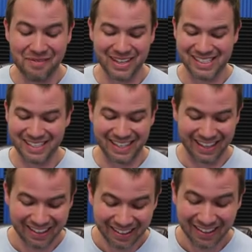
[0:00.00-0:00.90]
I missed it.
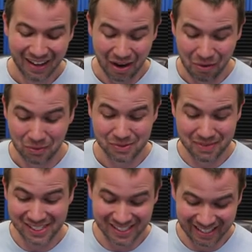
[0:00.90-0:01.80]
I almost
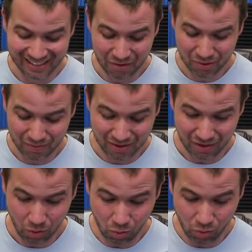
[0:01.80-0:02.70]
missed it. That would have been
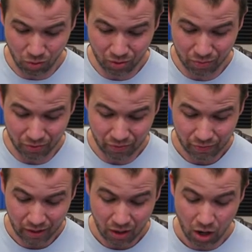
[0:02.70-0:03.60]
horrible.
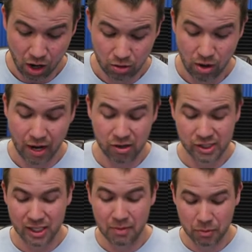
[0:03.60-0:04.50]
Hog Rider,
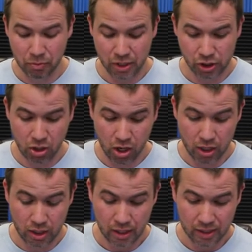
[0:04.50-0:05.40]
just keep the pressure
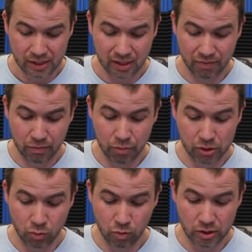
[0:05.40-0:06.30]
on. See if he
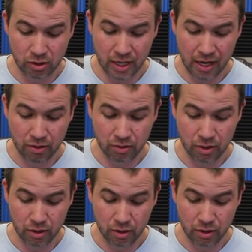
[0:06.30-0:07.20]
puts a wizard down.
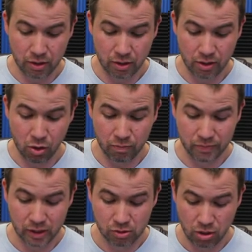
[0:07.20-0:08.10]
Nope,
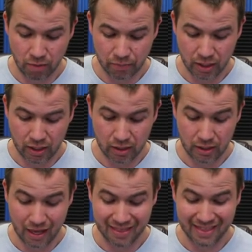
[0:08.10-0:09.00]
he's dropping
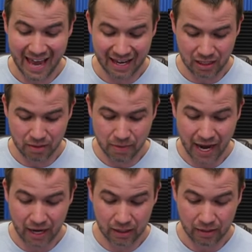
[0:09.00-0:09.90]
that in the
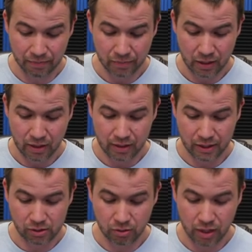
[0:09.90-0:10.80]
back.
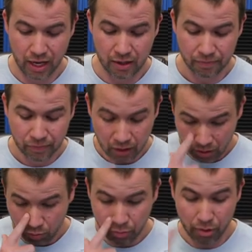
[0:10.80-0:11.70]
That's okay.
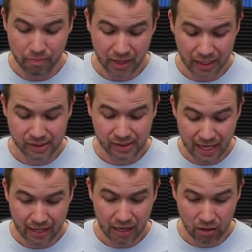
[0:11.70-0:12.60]
We'll put minions to
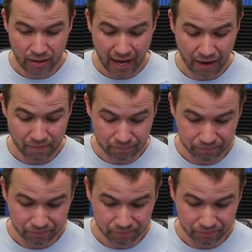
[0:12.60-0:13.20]
take care of that.